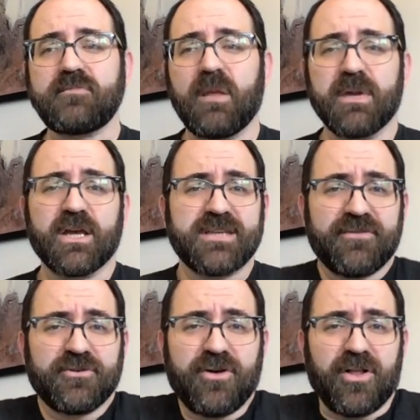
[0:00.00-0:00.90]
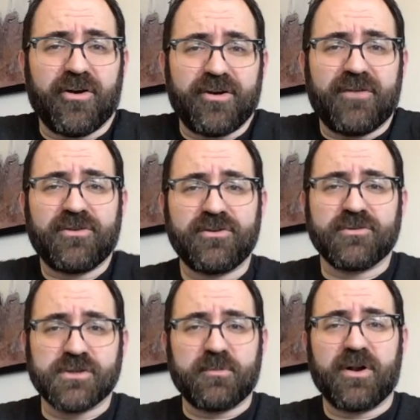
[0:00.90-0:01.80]
Because after all you have to do
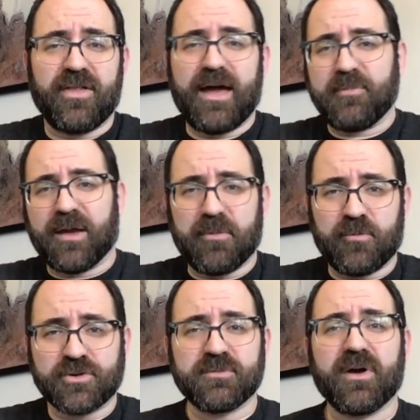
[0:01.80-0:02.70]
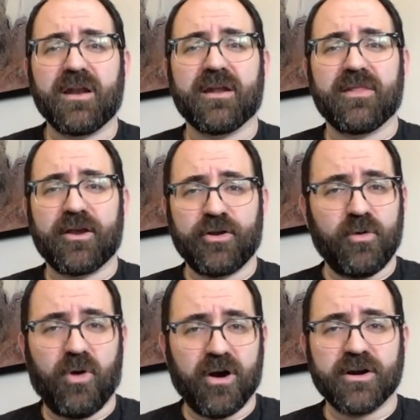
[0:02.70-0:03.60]
is open a laptop and push a button, and there
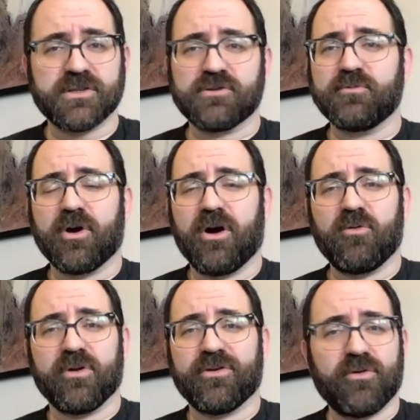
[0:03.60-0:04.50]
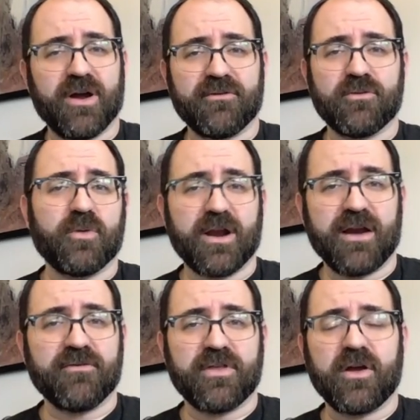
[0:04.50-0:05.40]
you are in a Zoom call with whoever,
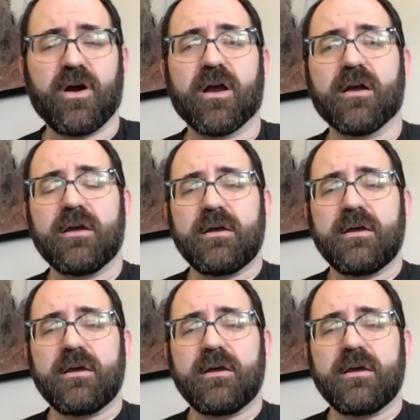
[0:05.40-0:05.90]
wherever they are.